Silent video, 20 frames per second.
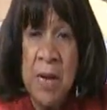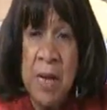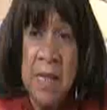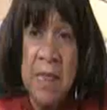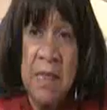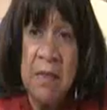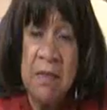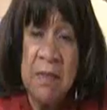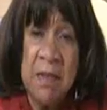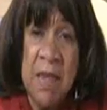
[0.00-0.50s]
But
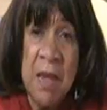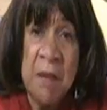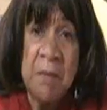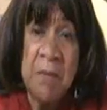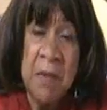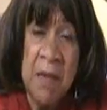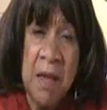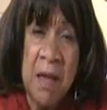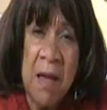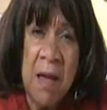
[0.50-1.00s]
at the
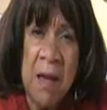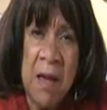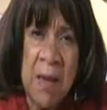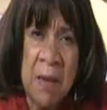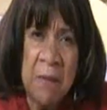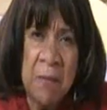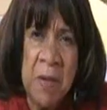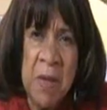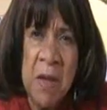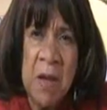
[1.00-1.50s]
same
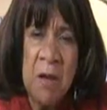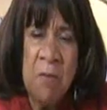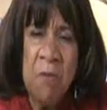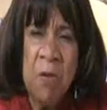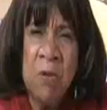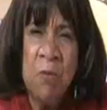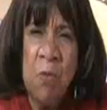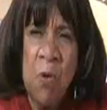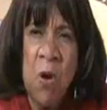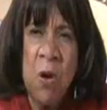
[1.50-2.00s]
time,
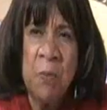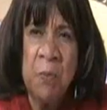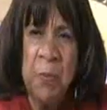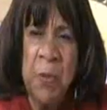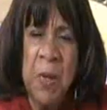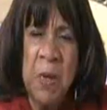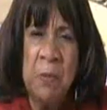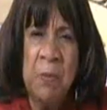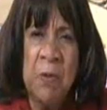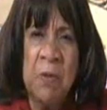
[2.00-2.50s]
we
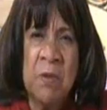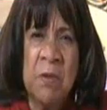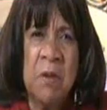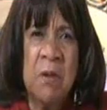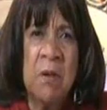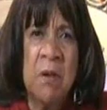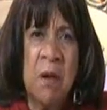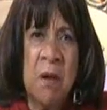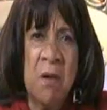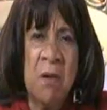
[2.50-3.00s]
want people
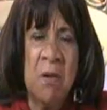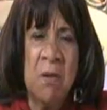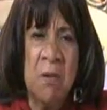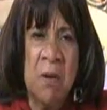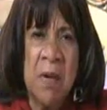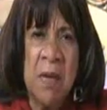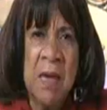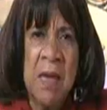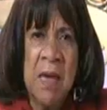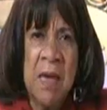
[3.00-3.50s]
to
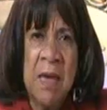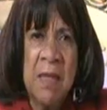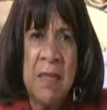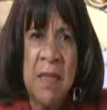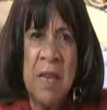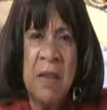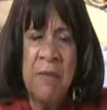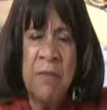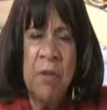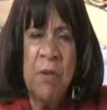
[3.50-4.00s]
know
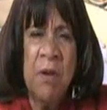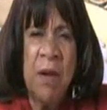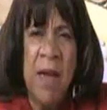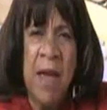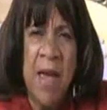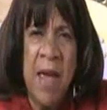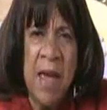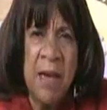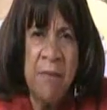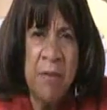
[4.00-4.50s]
that if you
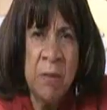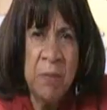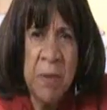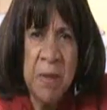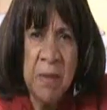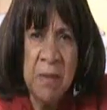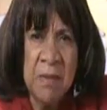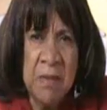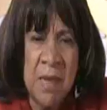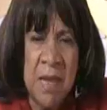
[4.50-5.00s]

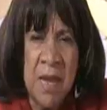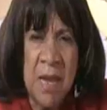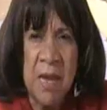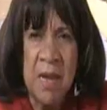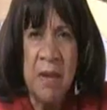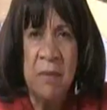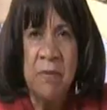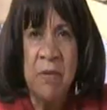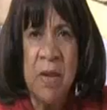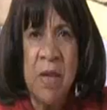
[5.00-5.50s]
haven't been
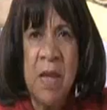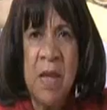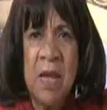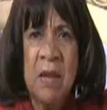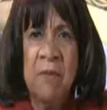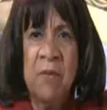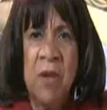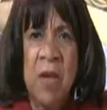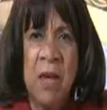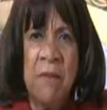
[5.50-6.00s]
saved,
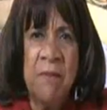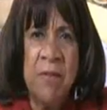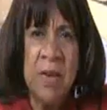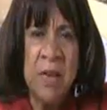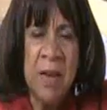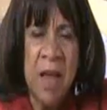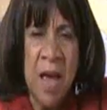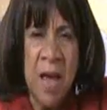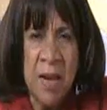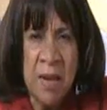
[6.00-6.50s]
if you have
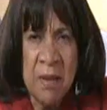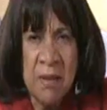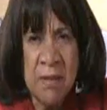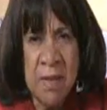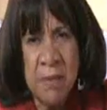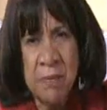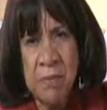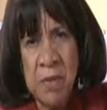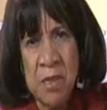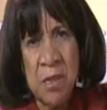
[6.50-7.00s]
not
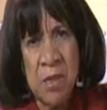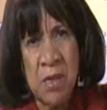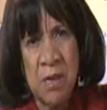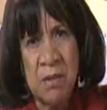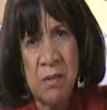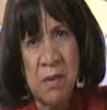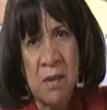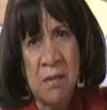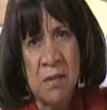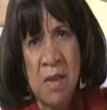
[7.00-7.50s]
accepted
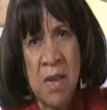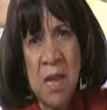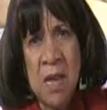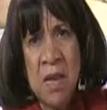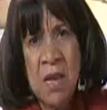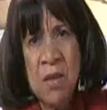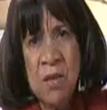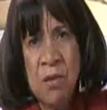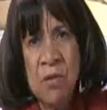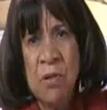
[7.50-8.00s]
Jesus,
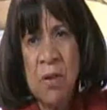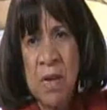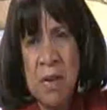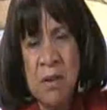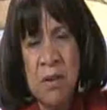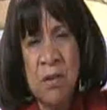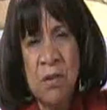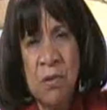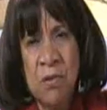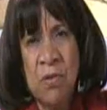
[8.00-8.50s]
you
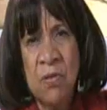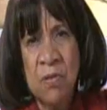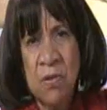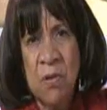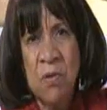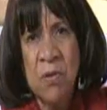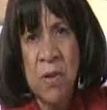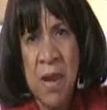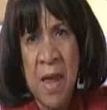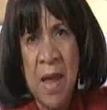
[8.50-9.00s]
need to do
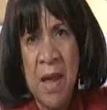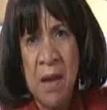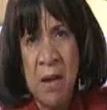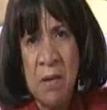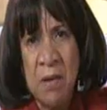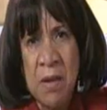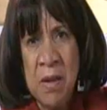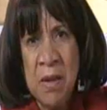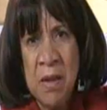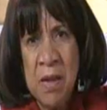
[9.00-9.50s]
so now.
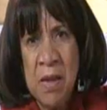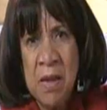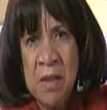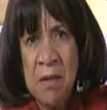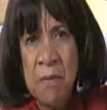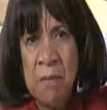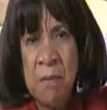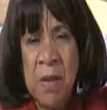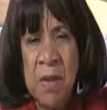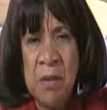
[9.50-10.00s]
Right now.
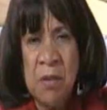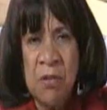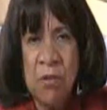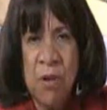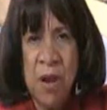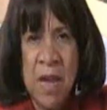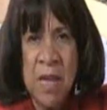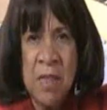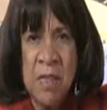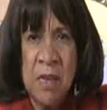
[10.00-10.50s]

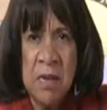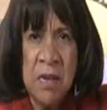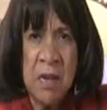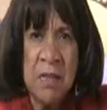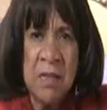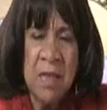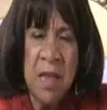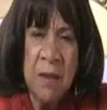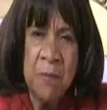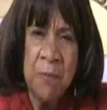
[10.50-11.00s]
Minister Anjee
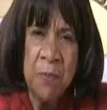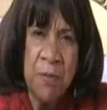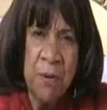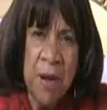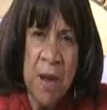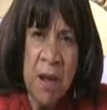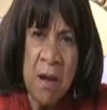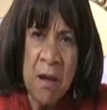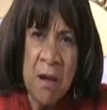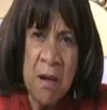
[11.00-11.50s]
did that
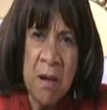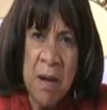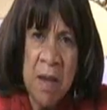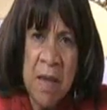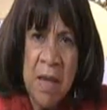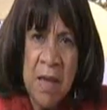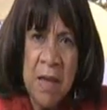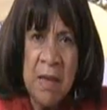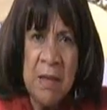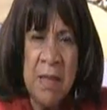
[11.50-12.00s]
prayer.
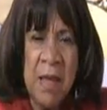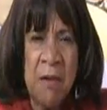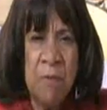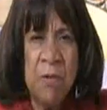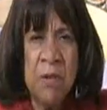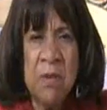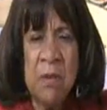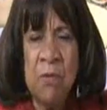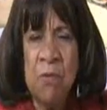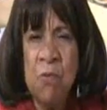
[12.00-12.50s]
Hallelujah.
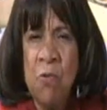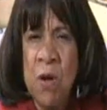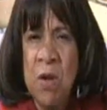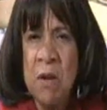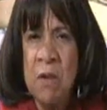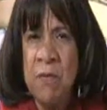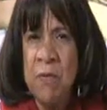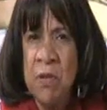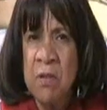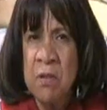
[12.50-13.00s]
And that was a
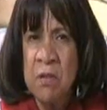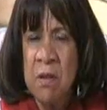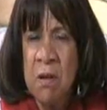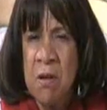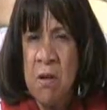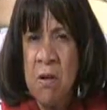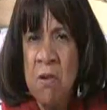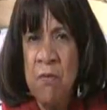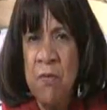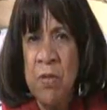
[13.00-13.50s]
wonderful
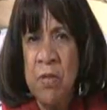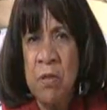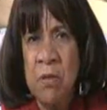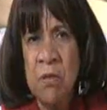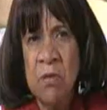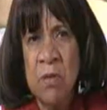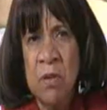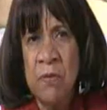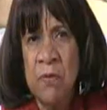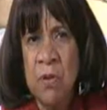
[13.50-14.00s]
song for
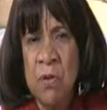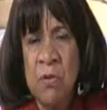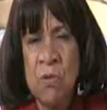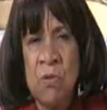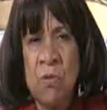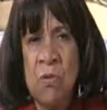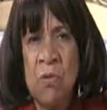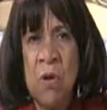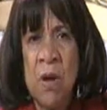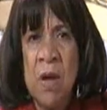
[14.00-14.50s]
those of
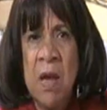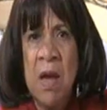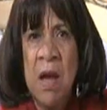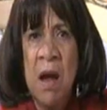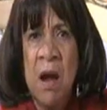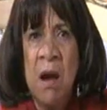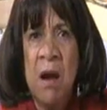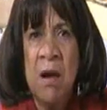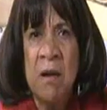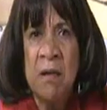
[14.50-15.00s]
you who
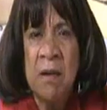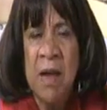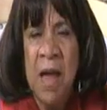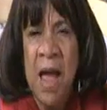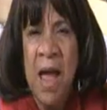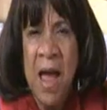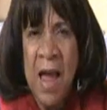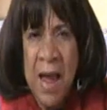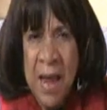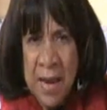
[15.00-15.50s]
are
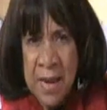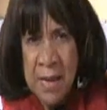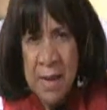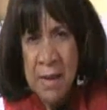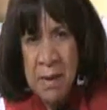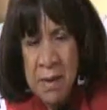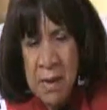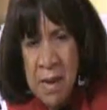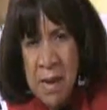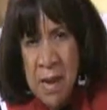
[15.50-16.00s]

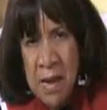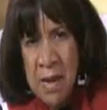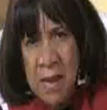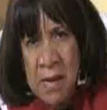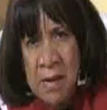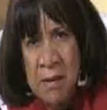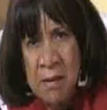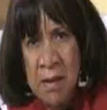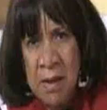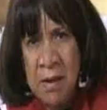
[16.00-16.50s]
hiding
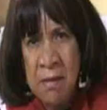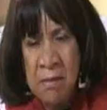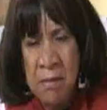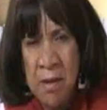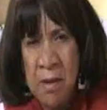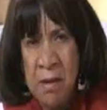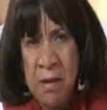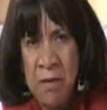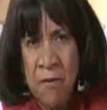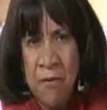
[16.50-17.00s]
and,
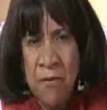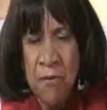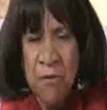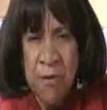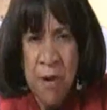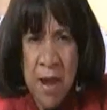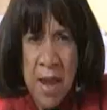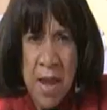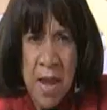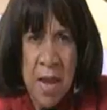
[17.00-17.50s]
and, and
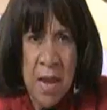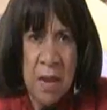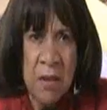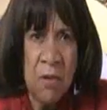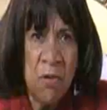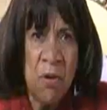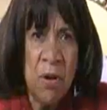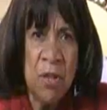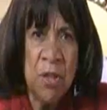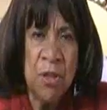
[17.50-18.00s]

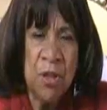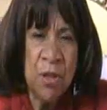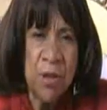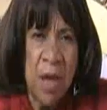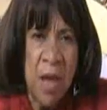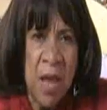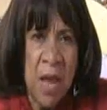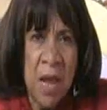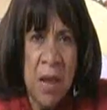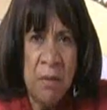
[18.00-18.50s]
afraid yeah, or
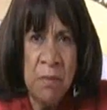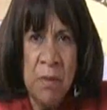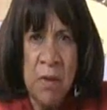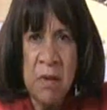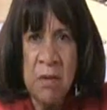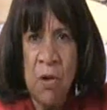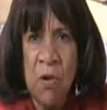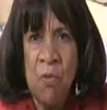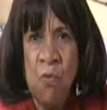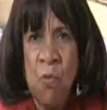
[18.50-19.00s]

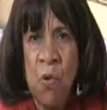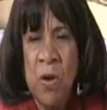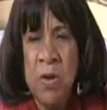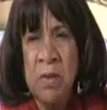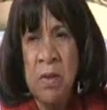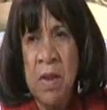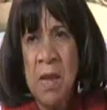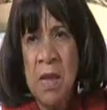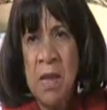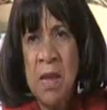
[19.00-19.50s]
ashamed and don't
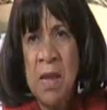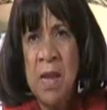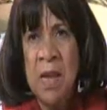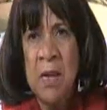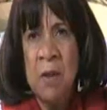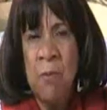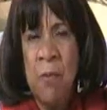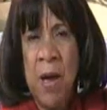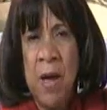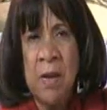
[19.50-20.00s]
want
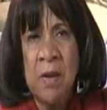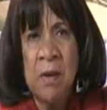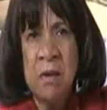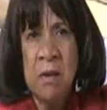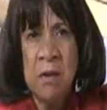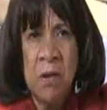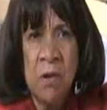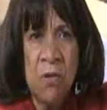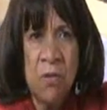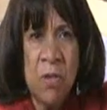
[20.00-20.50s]
anybody
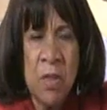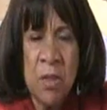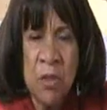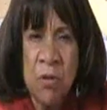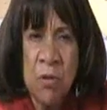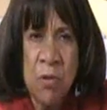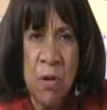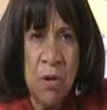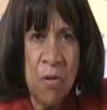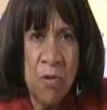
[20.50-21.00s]
to know
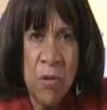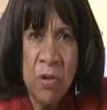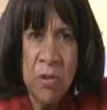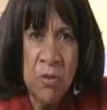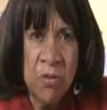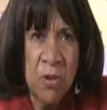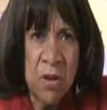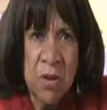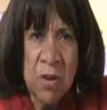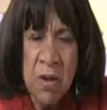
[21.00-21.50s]
that you're a
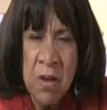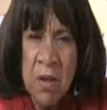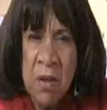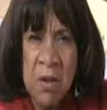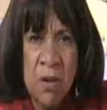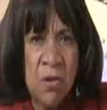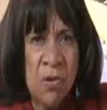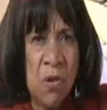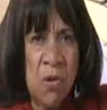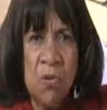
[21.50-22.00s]
Christian.
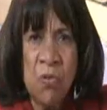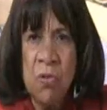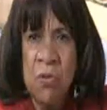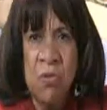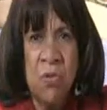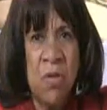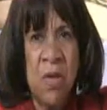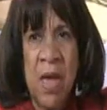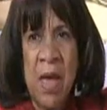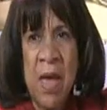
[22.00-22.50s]

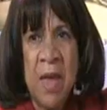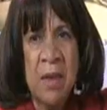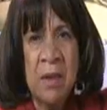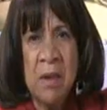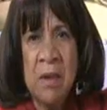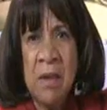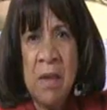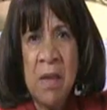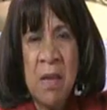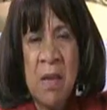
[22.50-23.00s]
Don't do
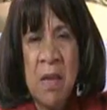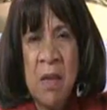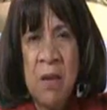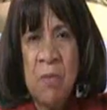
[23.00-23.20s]
that